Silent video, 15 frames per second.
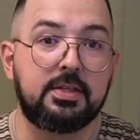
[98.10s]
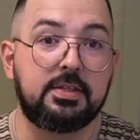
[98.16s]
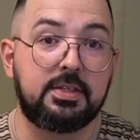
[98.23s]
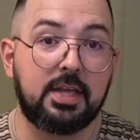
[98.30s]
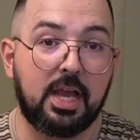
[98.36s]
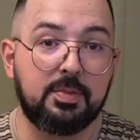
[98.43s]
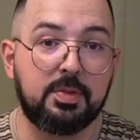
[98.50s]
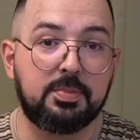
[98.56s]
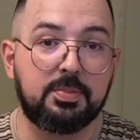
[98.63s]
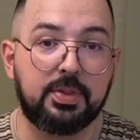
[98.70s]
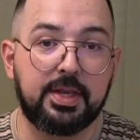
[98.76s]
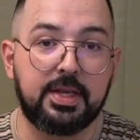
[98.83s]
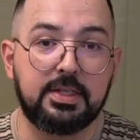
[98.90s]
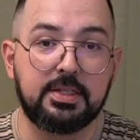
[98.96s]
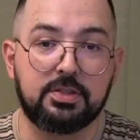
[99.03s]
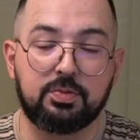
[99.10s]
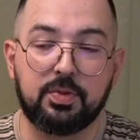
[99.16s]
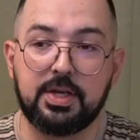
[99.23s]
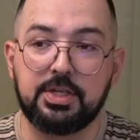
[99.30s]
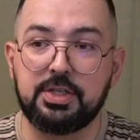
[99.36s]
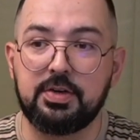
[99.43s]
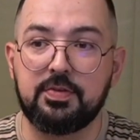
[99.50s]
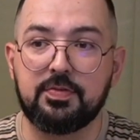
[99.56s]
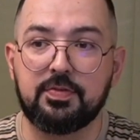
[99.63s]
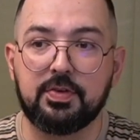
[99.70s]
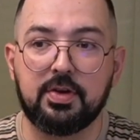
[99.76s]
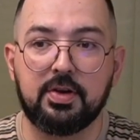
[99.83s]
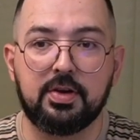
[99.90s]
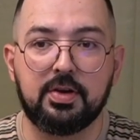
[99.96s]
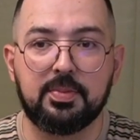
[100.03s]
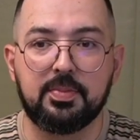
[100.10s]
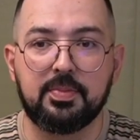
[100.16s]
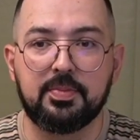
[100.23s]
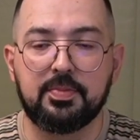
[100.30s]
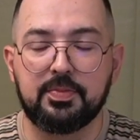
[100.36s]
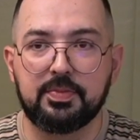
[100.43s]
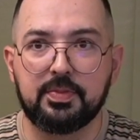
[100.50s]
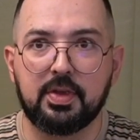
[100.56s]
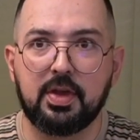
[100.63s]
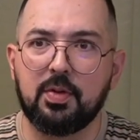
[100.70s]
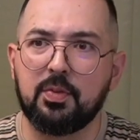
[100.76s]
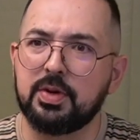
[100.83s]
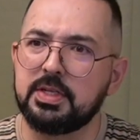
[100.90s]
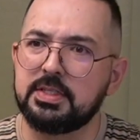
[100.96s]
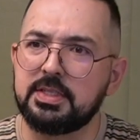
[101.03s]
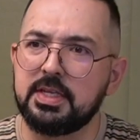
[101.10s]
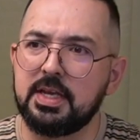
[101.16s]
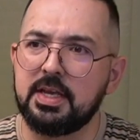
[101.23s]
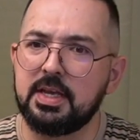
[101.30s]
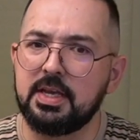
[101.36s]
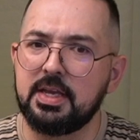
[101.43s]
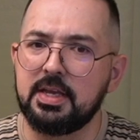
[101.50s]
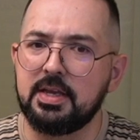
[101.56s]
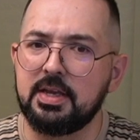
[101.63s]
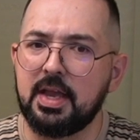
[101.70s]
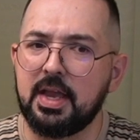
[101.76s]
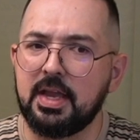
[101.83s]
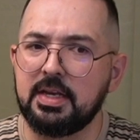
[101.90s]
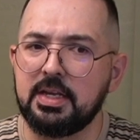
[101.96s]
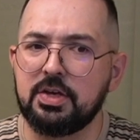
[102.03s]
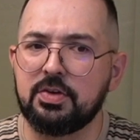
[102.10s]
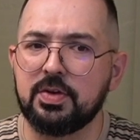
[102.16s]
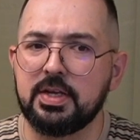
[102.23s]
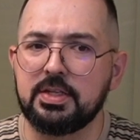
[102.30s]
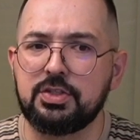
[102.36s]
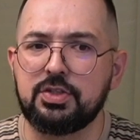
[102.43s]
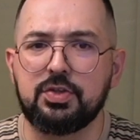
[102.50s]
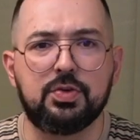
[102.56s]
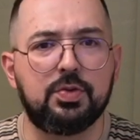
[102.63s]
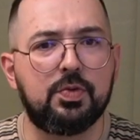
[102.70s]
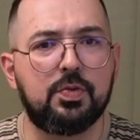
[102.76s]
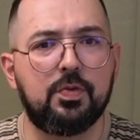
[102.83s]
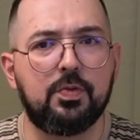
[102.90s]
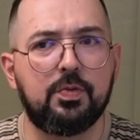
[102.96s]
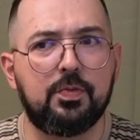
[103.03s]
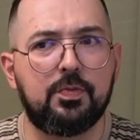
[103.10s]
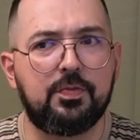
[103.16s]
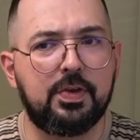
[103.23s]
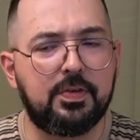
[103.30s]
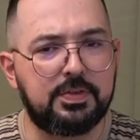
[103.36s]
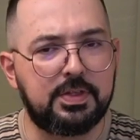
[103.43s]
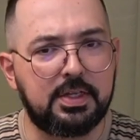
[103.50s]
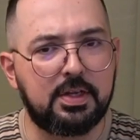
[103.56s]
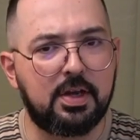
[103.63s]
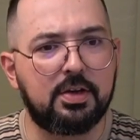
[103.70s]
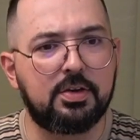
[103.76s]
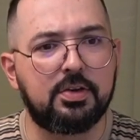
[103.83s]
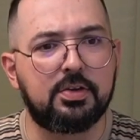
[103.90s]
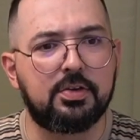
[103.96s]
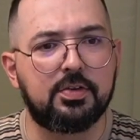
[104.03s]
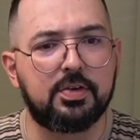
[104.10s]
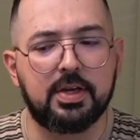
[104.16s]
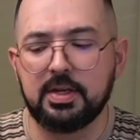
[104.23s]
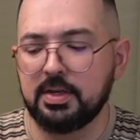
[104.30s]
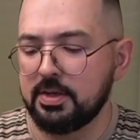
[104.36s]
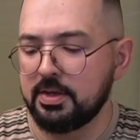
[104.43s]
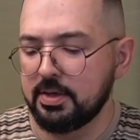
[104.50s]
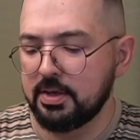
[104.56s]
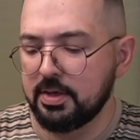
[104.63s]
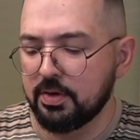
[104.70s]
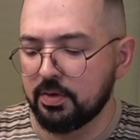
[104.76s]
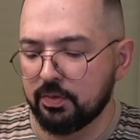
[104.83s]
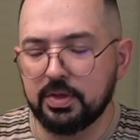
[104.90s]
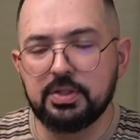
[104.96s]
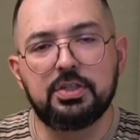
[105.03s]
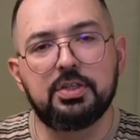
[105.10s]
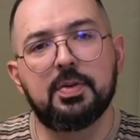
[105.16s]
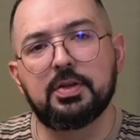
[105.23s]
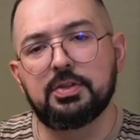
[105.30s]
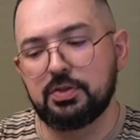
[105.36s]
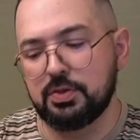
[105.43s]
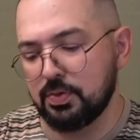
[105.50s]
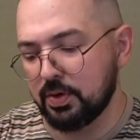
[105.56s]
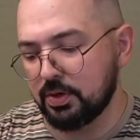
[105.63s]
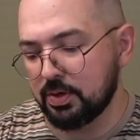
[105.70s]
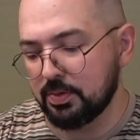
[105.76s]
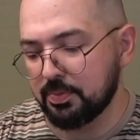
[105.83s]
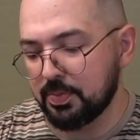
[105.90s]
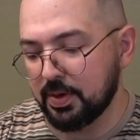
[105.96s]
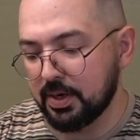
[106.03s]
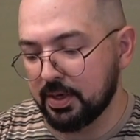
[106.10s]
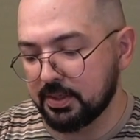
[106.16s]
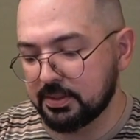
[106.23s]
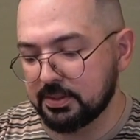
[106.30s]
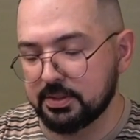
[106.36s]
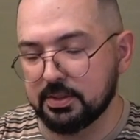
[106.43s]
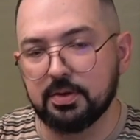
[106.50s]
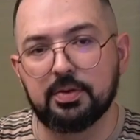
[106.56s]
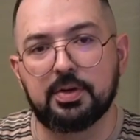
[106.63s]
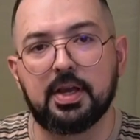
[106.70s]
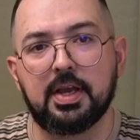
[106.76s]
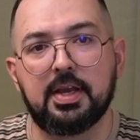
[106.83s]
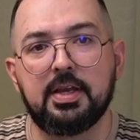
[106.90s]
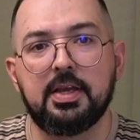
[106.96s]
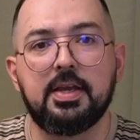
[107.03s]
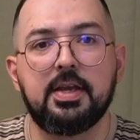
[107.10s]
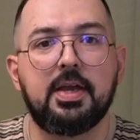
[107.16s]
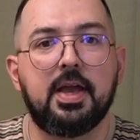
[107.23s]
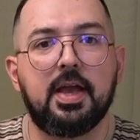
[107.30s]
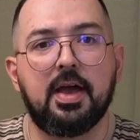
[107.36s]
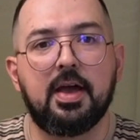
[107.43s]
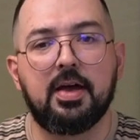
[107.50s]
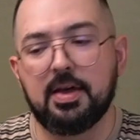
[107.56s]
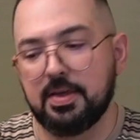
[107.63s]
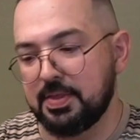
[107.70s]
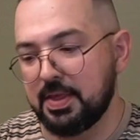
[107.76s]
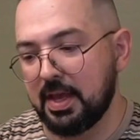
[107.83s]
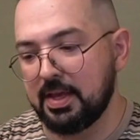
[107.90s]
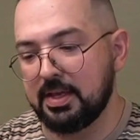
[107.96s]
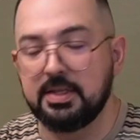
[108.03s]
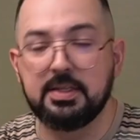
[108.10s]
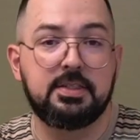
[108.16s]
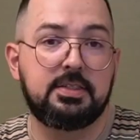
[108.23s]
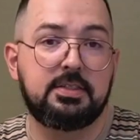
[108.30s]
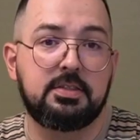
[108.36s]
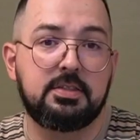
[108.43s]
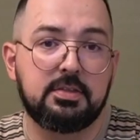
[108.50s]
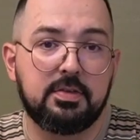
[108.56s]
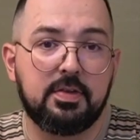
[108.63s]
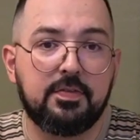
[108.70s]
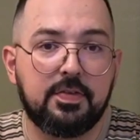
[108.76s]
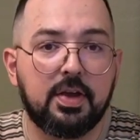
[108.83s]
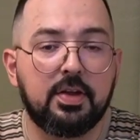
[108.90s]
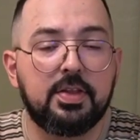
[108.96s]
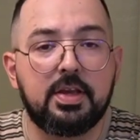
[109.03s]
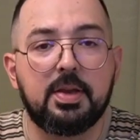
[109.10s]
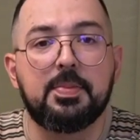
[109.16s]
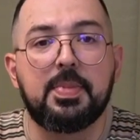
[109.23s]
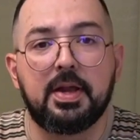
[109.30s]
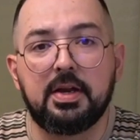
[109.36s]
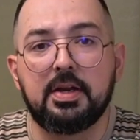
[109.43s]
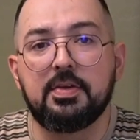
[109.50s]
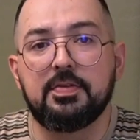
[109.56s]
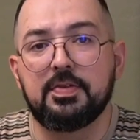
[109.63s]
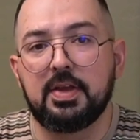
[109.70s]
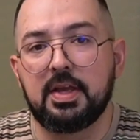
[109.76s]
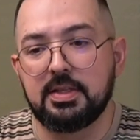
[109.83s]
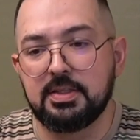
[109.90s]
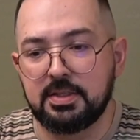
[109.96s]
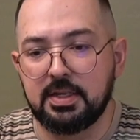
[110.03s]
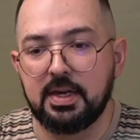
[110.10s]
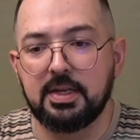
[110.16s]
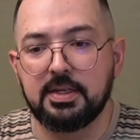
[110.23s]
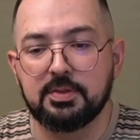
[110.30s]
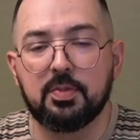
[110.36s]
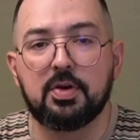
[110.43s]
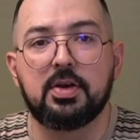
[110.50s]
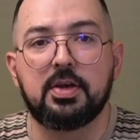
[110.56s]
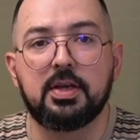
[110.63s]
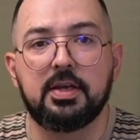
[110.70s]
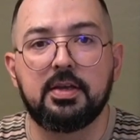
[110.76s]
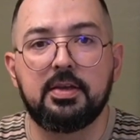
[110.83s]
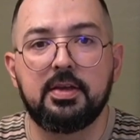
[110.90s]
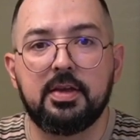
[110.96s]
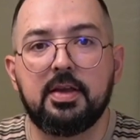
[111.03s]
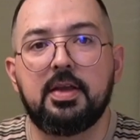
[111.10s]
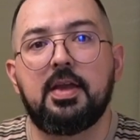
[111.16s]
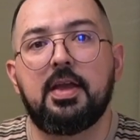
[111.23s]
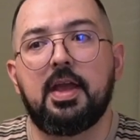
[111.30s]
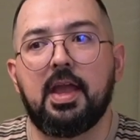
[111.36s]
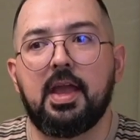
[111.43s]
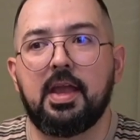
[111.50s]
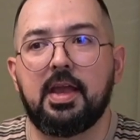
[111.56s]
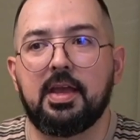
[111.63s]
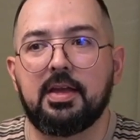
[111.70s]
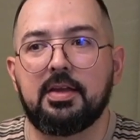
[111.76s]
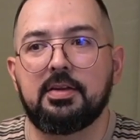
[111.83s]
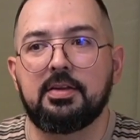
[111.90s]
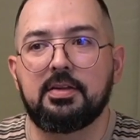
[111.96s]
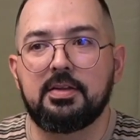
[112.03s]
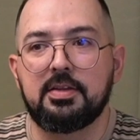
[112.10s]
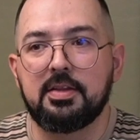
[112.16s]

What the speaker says: diamond plates ranging from, I want to say 80 grit to 1500 grit, runs you about 200 bucks, okay? That is fairly competitive in today's market. And